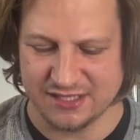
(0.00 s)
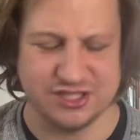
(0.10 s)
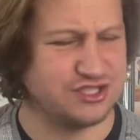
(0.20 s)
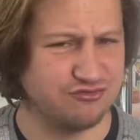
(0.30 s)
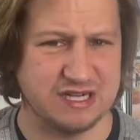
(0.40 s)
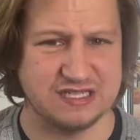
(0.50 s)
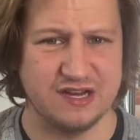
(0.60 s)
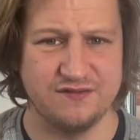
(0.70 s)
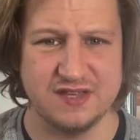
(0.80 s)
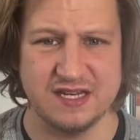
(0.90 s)
just the rest
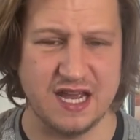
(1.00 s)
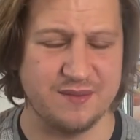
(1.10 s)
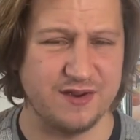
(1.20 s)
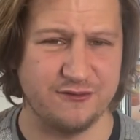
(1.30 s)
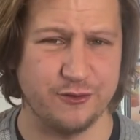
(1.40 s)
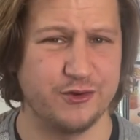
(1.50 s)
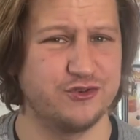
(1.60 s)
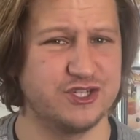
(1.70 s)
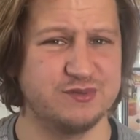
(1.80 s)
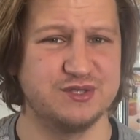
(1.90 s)
of the Nightmare for
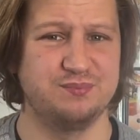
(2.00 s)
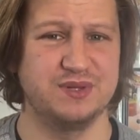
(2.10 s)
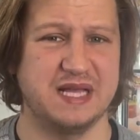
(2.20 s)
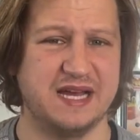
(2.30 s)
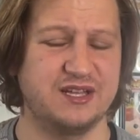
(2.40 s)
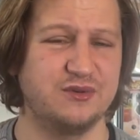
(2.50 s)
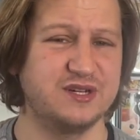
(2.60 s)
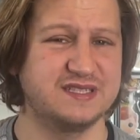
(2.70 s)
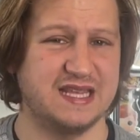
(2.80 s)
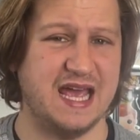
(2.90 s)
Christmas Blacklight
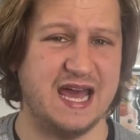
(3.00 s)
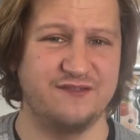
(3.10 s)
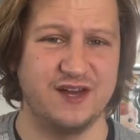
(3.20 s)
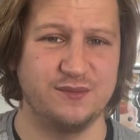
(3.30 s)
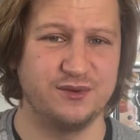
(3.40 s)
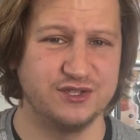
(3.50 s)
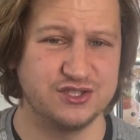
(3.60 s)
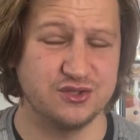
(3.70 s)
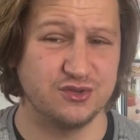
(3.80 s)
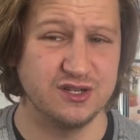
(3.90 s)
ones that they had available in the
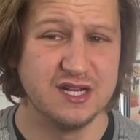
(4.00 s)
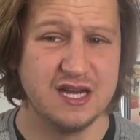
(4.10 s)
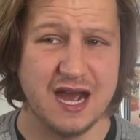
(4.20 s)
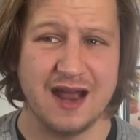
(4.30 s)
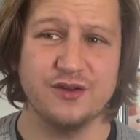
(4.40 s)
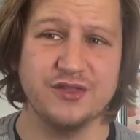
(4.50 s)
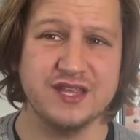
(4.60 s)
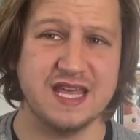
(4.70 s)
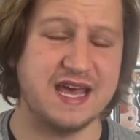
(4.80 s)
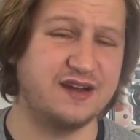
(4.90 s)
store. I don't think
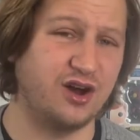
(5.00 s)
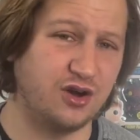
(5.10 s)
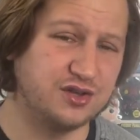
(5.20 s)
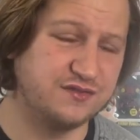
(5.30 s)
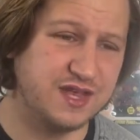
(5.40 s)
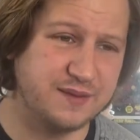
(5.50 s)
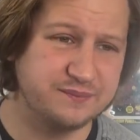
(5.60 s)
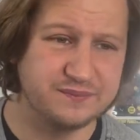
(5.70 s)
they had all of them,